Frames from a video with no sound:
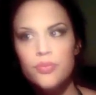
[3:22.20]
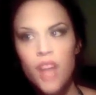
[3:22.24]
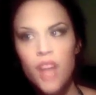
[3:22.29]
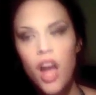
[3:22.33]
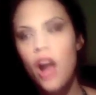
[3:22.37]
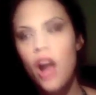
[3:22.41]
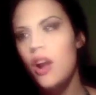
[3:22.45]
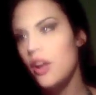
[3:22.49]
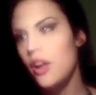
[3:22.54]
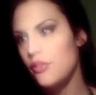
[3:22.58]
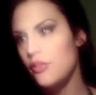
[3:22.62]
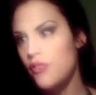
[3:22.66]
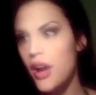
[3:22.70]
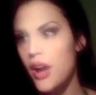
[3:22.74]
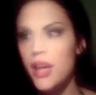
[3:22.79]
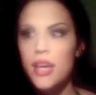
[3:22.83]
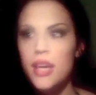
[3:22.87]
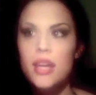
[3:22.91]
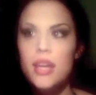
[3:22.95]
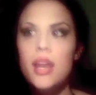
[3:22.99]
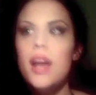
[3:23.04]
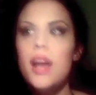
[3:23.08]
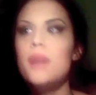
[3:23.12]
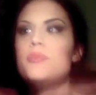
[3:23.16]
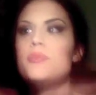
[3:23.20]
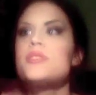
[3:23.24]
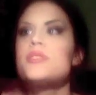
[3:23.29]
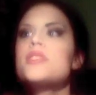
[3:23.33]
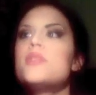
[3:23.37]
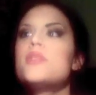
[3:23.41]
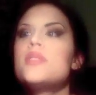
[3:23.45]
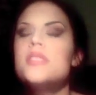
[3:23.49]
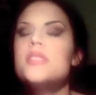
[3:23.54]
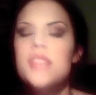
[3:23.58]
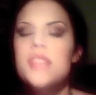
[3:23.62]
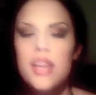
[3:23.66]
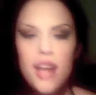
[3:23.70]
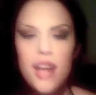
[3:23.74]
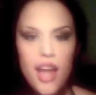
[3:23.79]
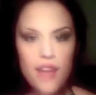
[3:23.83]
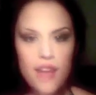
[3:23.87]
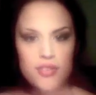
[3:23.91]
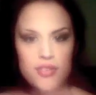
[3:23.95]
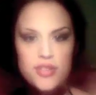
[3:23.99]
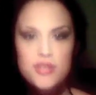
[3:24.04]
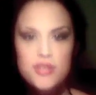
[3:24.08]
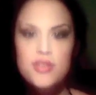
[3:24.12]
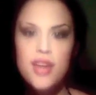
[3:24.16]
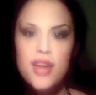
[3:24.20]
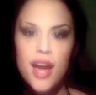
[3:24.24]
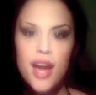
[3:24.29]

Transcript: Alright, fuck it. I'm so excited. I have to do the